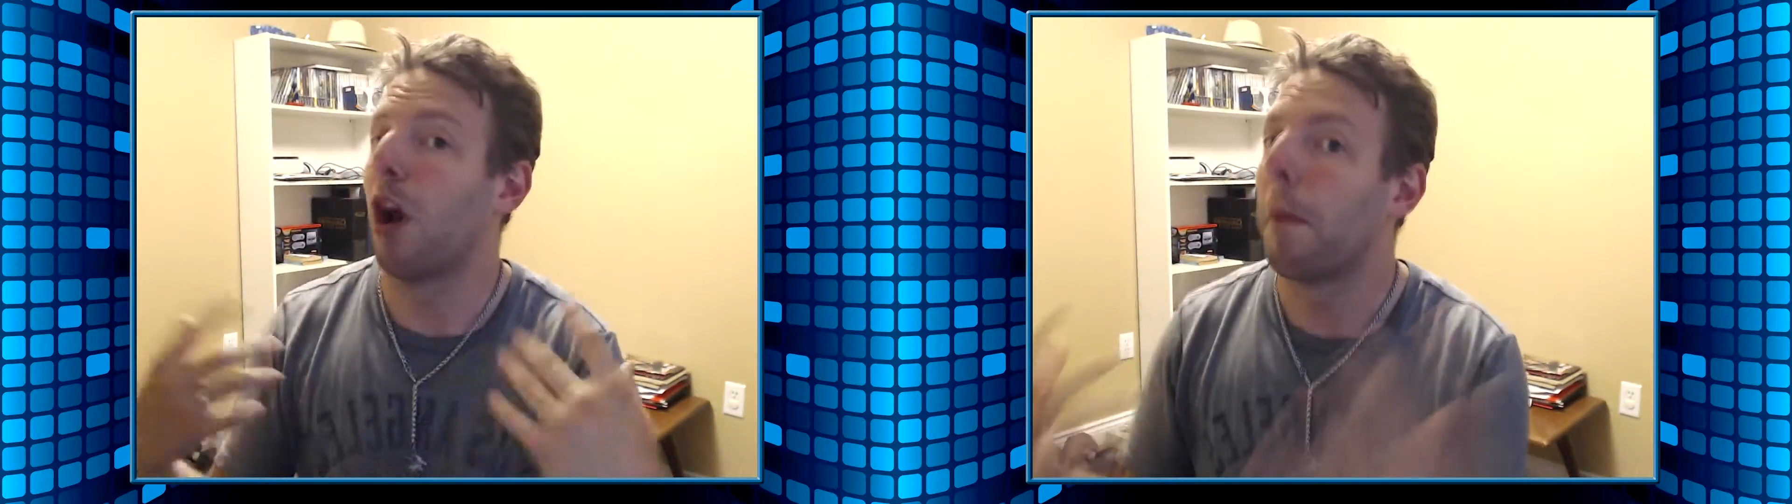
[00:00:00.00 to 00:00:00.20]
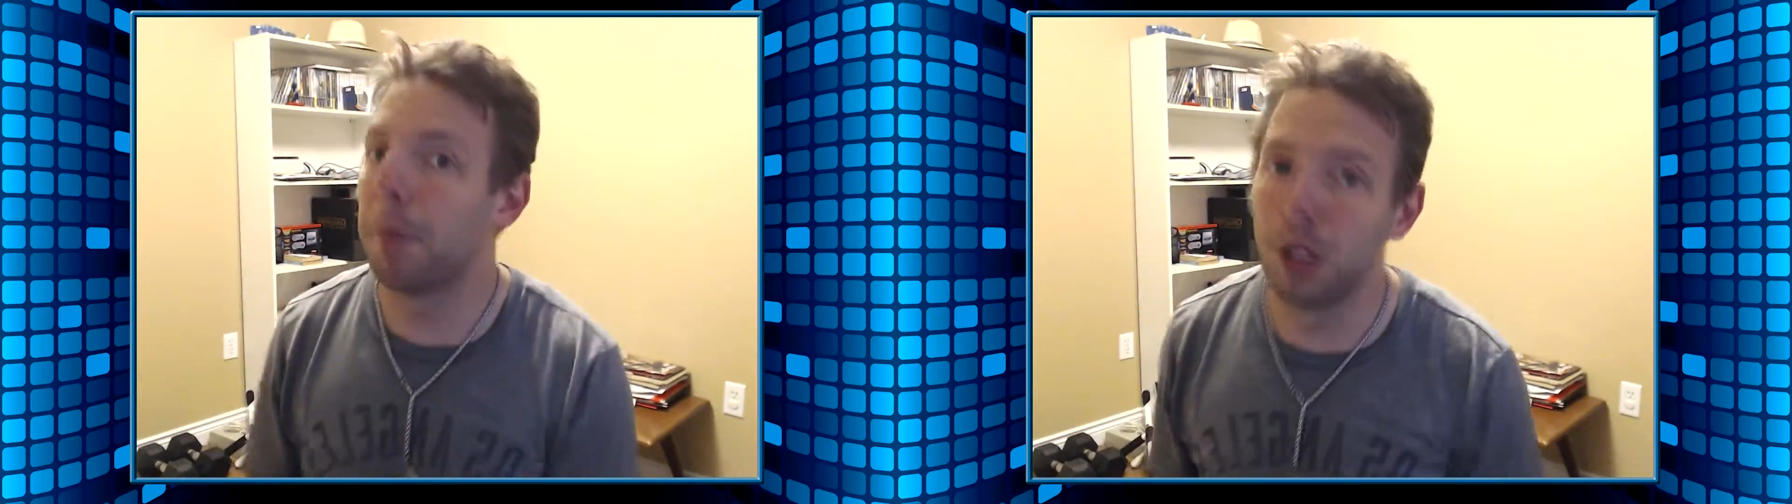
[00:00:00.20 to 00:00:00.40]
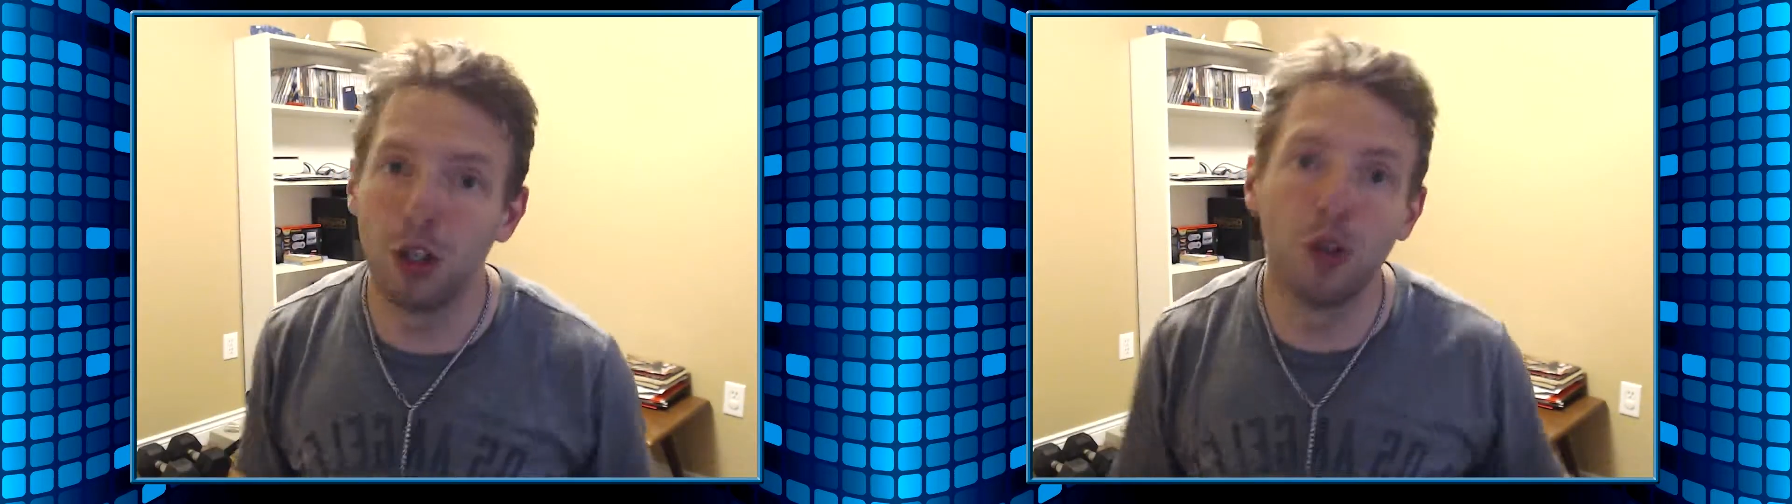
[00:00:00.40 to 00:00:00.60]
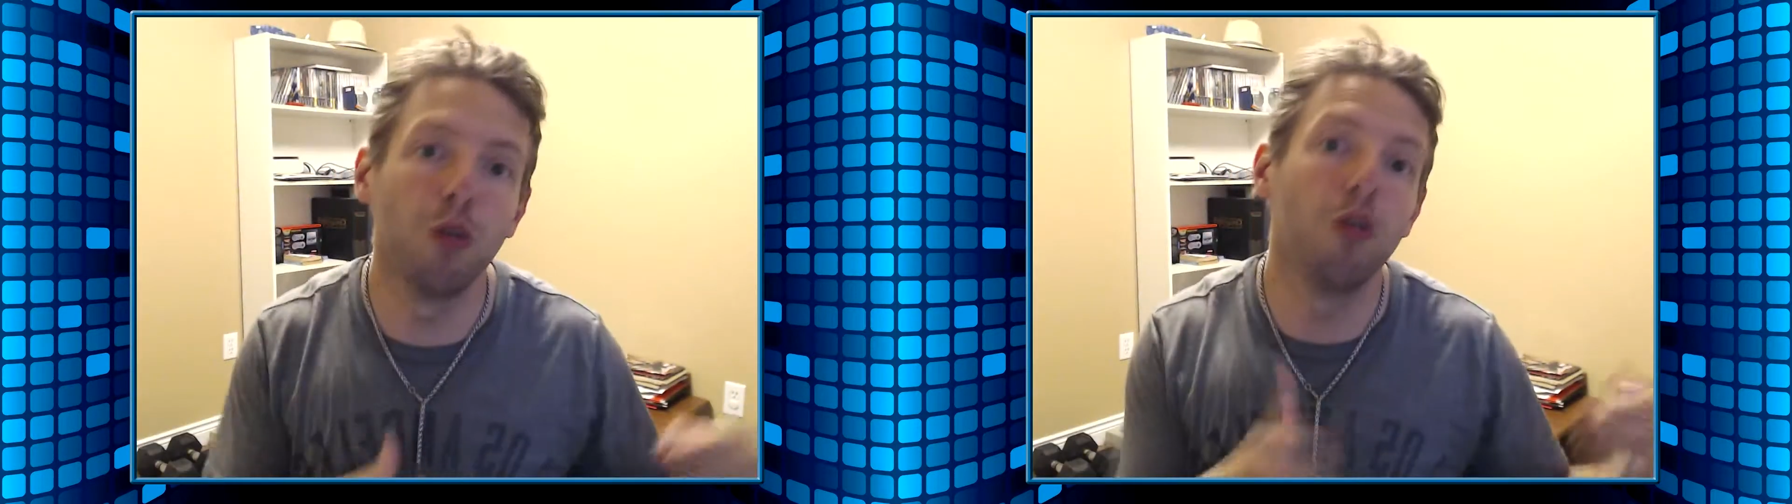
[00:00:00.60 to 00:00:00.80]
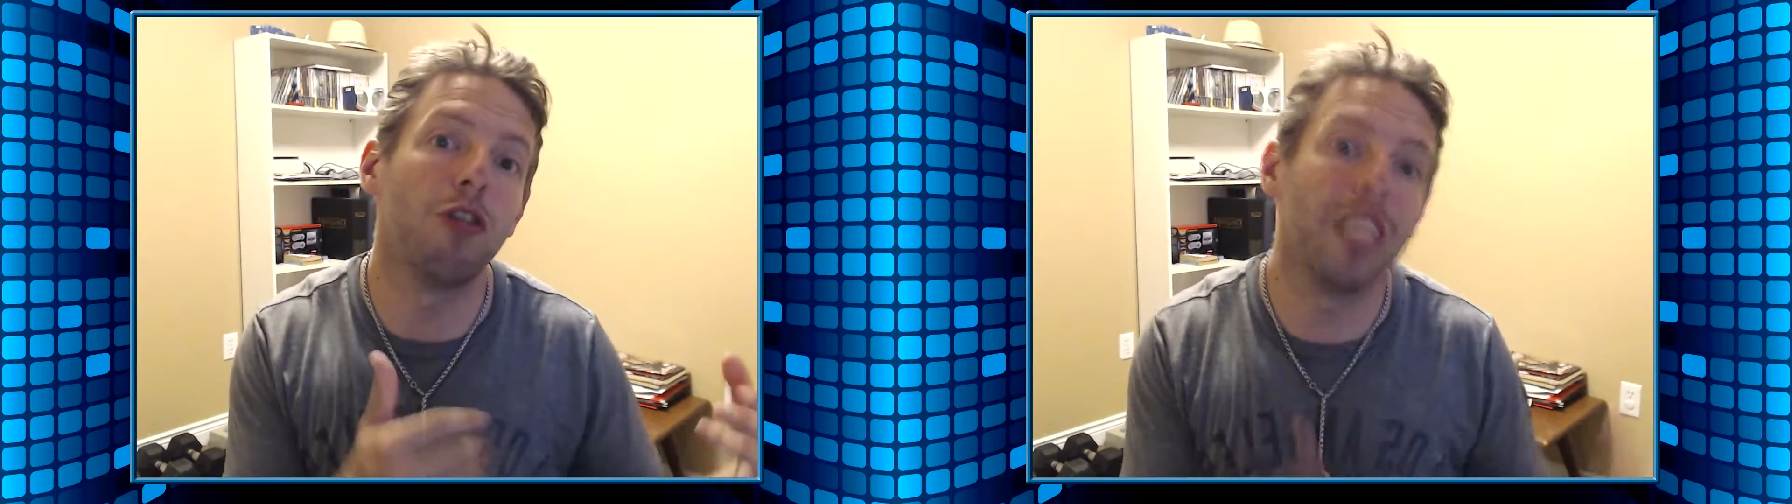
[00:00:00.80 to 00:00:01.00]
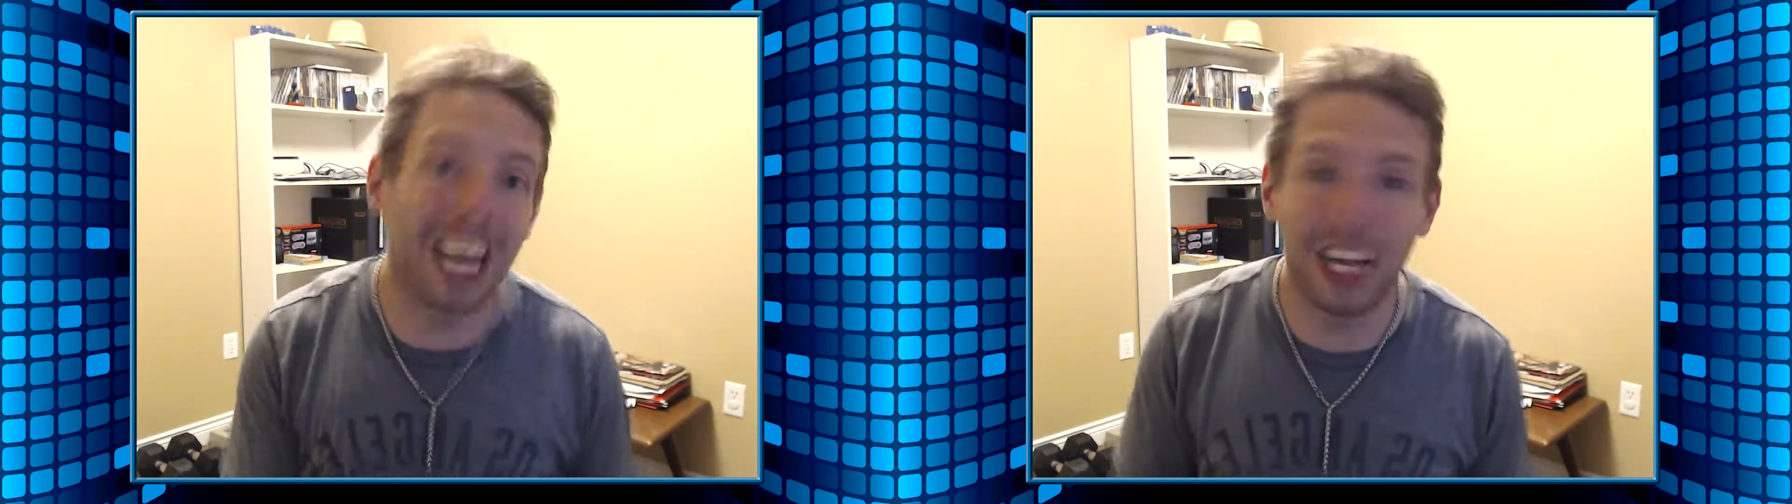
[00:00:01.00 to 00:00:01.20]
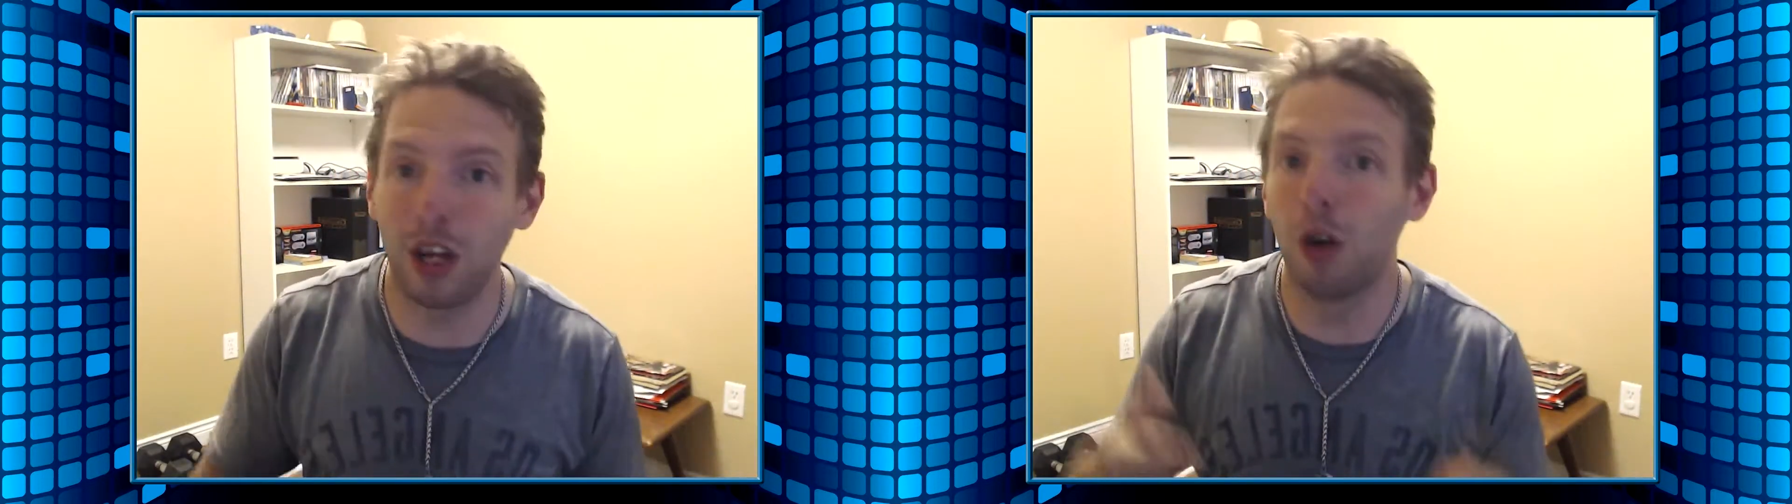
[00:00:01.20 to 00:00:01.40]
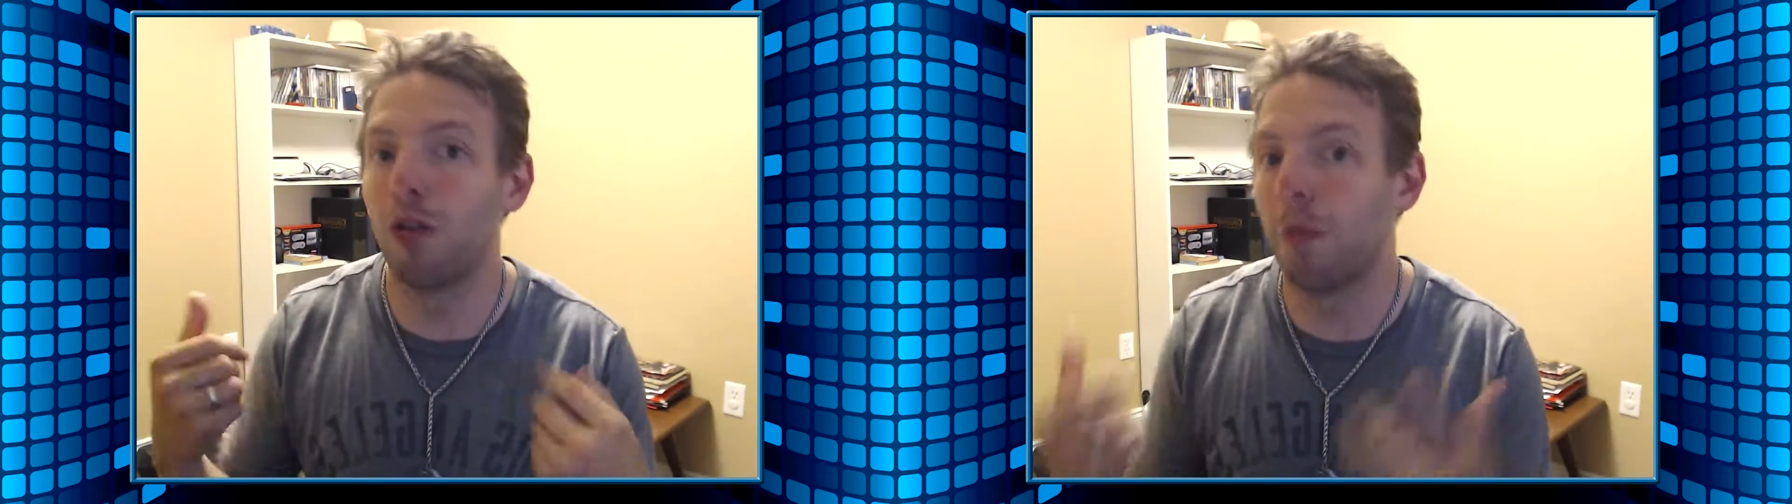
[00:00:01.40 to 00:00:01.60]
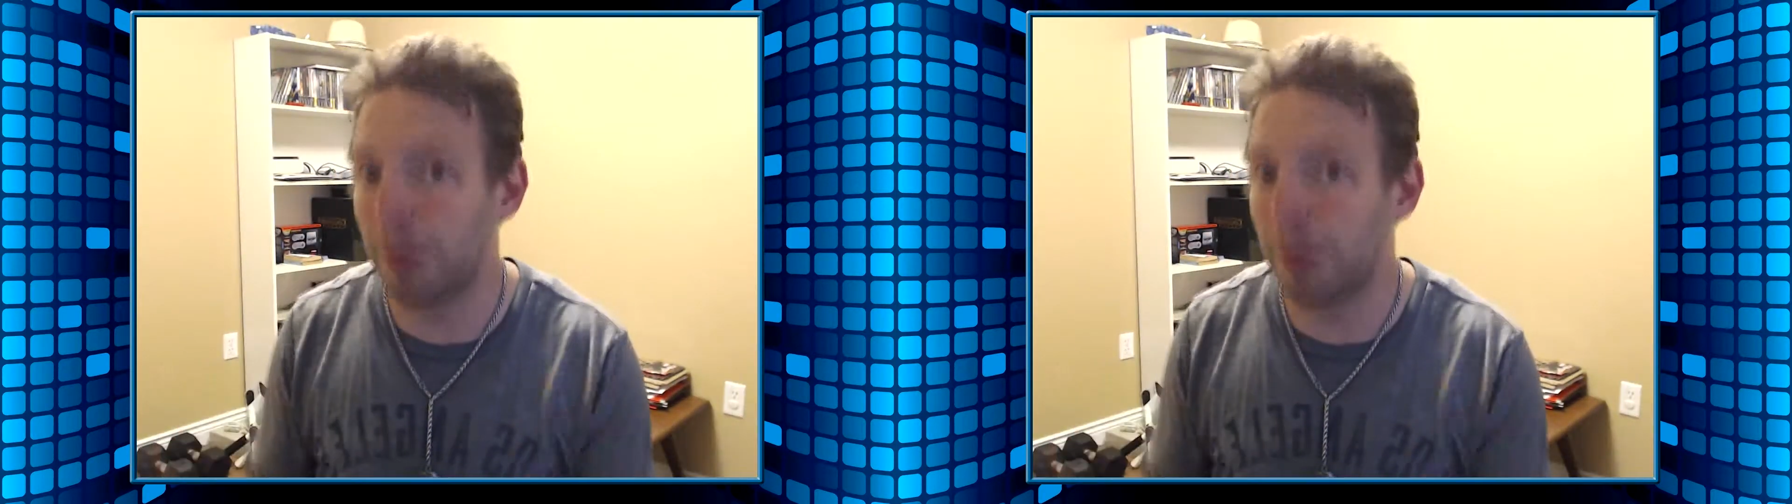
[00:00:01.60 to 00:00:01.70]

blues and yellows and